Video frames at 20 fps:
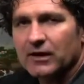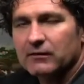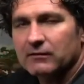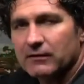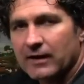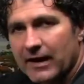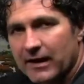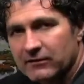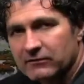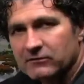a
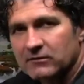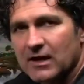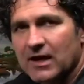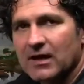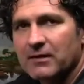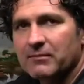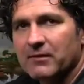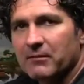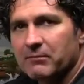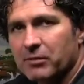
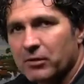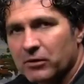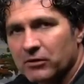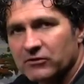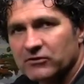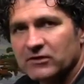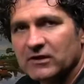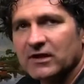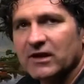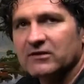landscape, a
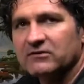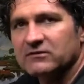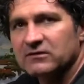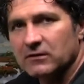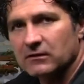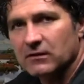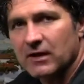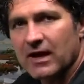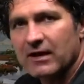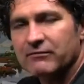person, a
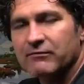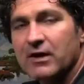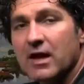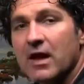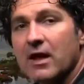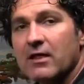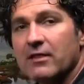still life